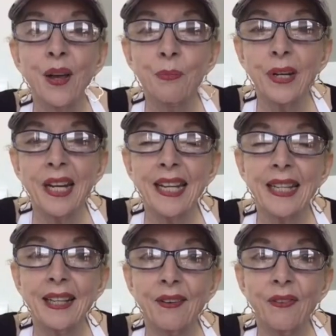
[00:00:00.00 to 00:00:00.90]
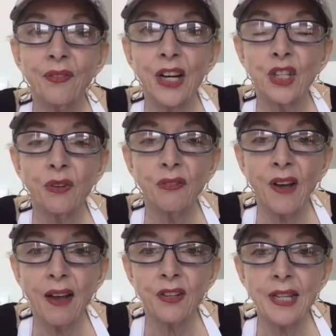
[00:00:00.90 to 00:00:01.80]
Put it in the fridge for
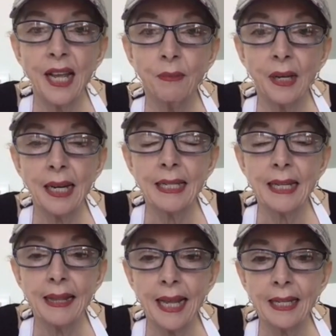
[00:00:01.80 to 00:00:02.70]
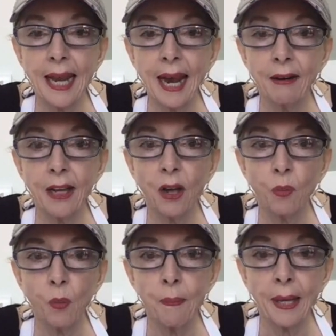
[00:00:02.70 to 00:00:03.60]
5 or 10 minutes and then carry
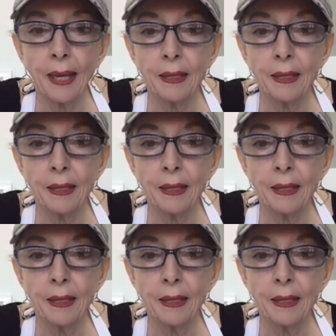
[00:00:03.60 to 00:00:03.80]
on whipping it.